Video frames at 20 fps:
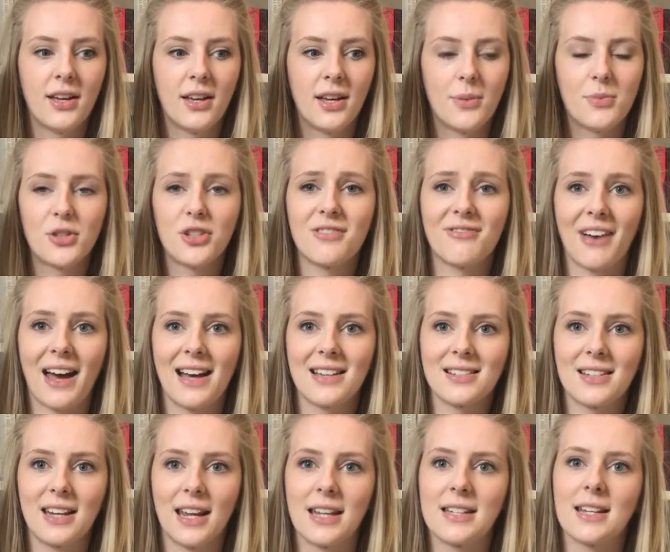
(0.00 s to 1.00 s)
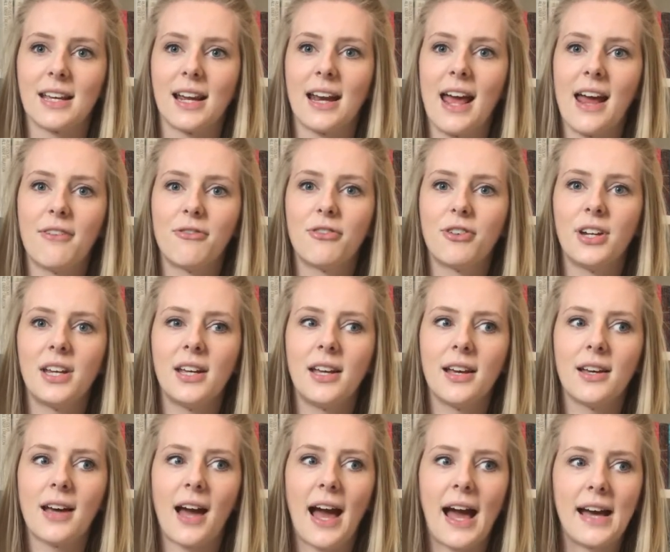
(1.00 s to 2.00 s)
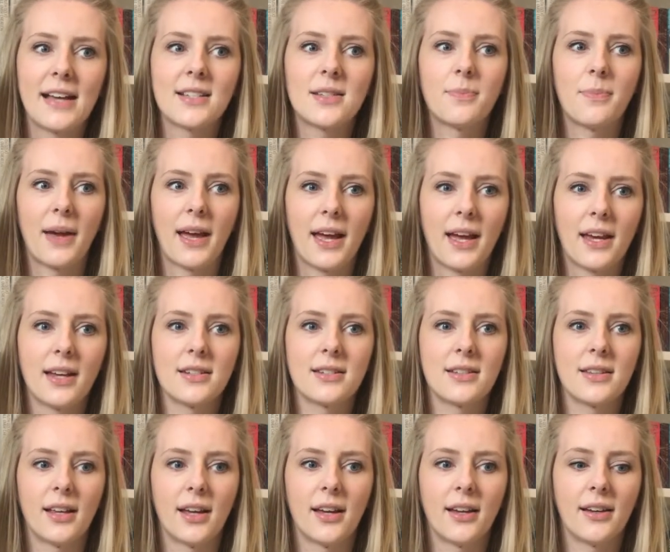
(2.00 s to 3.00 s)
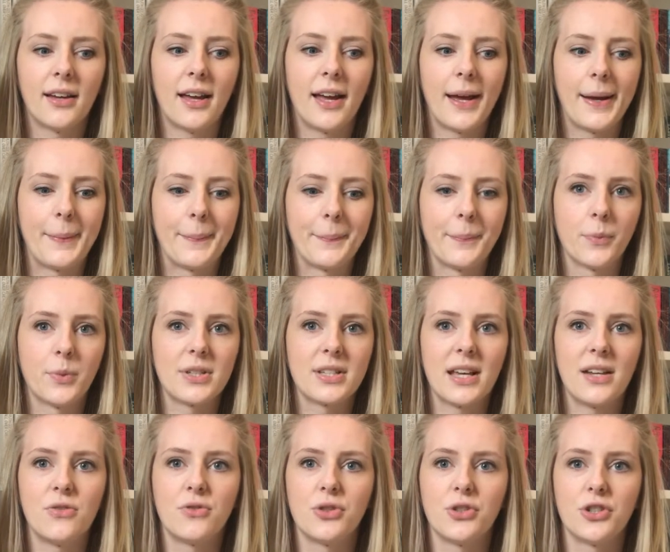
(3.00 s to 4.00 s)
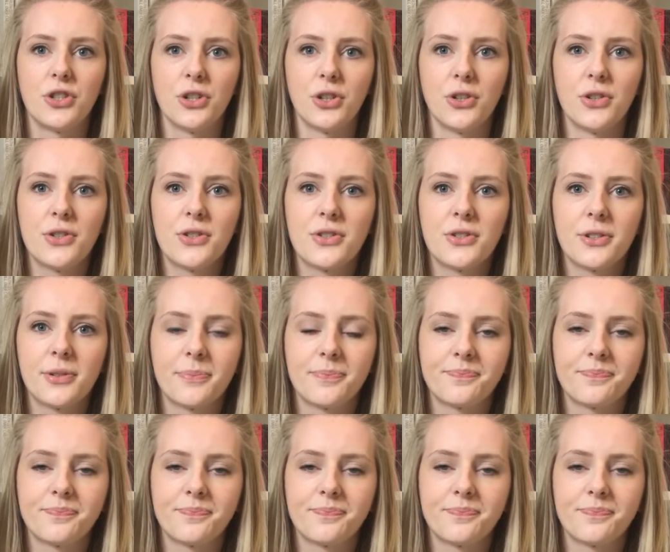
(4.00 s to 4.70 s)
it was just fascinating, and every aspect that was introduced